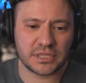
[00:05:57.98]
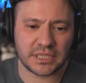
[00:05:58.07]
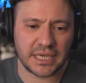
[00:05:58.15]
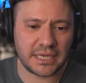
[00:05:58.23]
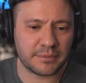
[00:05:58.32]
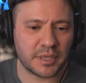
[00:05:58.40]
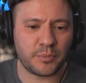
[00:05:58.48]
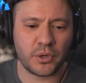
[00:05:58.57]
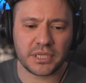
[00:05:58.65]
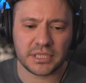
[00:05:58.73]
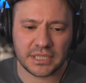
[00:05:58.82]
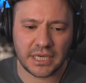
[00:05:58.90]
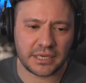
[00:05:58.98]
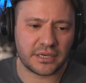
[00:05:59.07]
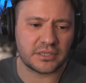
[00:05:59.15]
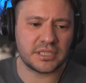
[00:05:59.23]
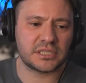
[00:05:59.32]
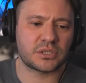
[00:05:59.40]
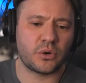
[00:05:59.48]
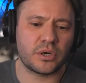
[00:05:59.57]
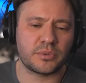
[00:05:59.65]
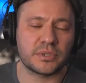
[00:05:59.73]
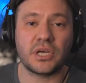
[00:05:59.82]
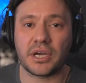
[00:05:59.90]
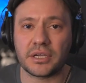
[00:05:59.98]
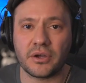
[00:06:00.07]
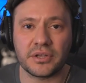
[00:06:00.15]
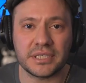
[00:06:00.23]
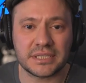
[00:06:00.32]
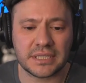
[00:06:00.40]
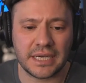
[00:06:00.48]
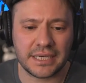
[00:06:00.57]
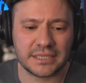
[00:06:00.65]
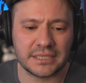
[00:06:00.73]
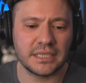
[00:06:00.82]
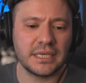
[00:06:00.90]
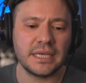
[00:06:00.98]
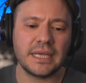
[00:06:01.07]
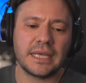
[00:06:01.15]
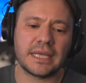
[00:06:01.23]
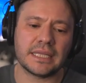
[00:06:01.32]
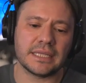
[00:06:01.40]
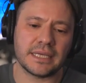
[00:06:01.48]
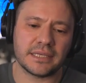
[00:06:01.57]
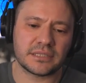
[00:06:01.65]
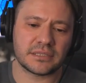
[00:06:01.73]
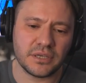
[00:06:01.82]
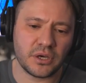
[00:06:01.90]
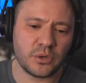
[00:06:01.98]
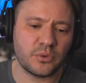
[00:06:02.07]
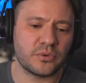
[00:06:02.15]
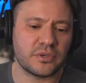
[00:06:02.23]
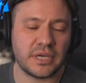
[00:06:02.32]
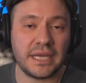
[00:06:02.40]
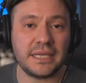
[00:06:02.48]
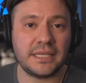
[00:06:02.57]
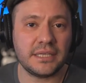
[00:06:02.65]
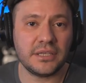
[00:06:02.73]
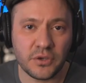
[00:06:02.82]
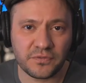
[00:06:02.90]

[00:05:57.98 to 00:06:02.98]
again, I'm going to point this out in our Discord. We're talking all these stocks. Let us know anything you